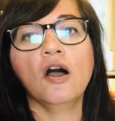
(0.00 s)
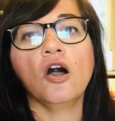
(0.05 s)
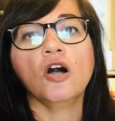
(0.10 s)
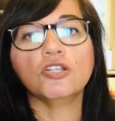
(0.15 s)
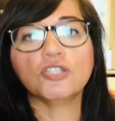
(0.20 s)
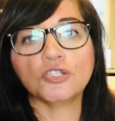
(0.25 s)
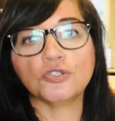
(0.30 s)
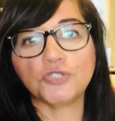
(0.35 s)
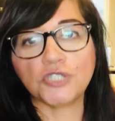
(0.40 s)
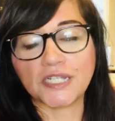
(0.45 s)

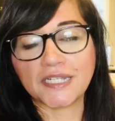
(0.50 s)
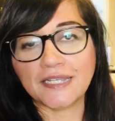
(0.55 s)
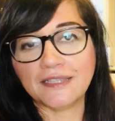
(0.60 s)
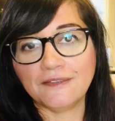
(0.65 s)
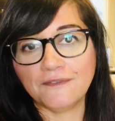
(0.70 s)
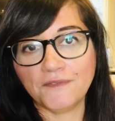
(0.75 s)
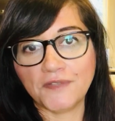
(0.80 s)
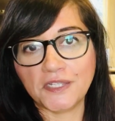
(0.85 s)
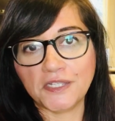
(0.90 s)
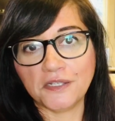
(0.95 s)
Also, check out
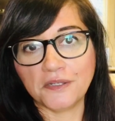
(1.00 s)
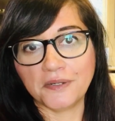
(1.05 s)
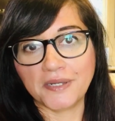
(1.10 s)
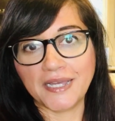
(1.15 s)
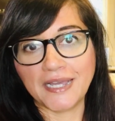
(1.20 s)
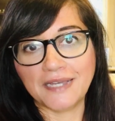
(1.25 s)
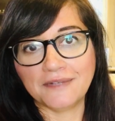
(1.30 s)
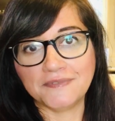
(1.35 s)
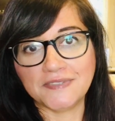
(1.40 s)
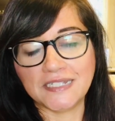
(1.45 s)
the video I
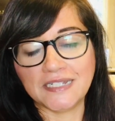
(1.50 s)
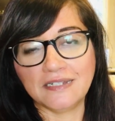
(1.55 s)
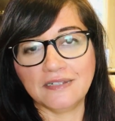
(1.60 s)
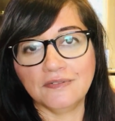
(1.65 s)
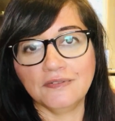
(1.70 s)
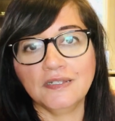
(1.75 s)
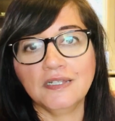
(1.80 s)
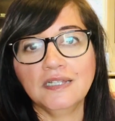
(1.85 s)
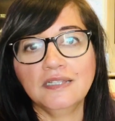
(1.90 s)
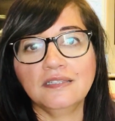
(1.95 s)
have
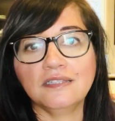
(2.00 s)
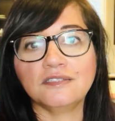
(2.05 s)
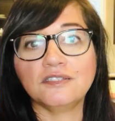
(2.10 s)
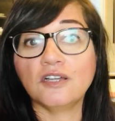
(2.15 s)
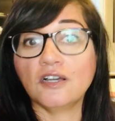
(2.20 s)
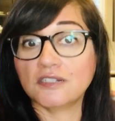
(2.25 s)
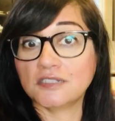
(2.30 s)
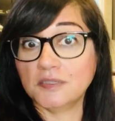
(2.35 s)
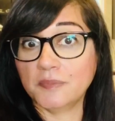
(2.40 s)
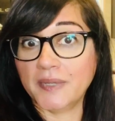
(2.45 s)
down that
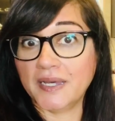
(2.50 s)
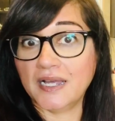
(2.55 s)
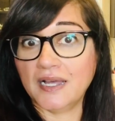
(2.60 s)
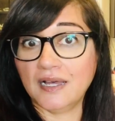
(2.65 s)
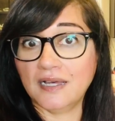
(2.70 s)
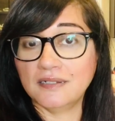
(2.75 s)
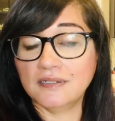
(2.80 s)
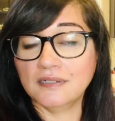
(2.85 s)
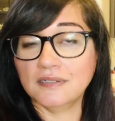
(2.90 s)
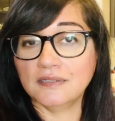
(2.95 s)
talks about
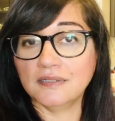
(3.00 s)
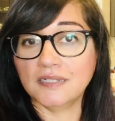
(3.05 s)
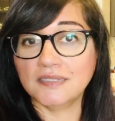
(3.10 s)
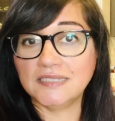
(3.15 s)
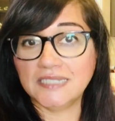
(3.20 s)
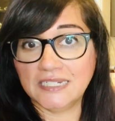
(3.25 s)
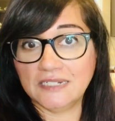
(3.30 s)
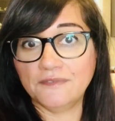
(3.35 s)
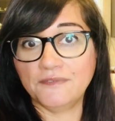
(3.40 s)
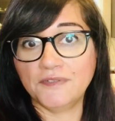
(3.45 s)
how to
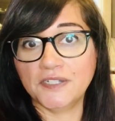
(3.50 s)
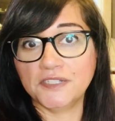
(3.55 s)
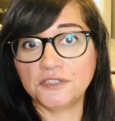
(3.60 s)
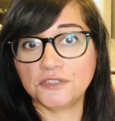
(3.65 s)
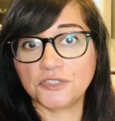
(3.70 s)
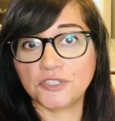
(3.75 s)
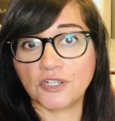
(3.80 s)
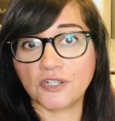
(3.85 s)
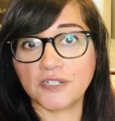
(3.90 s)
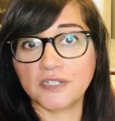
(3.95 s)
identify your
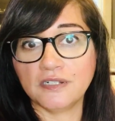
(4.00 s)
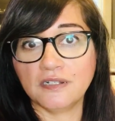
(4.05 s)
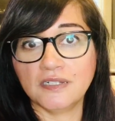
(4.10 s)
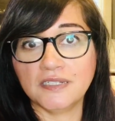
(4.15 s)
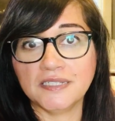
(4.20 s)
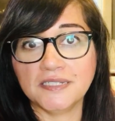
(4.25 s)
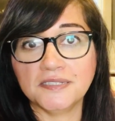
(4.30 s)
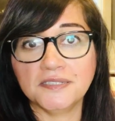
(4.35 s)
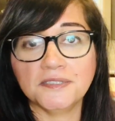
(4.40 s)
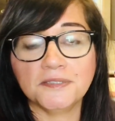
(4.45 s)
target
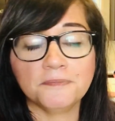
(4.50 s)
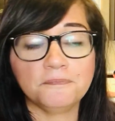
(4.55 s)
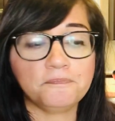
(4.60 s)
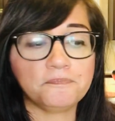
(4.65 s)
audience,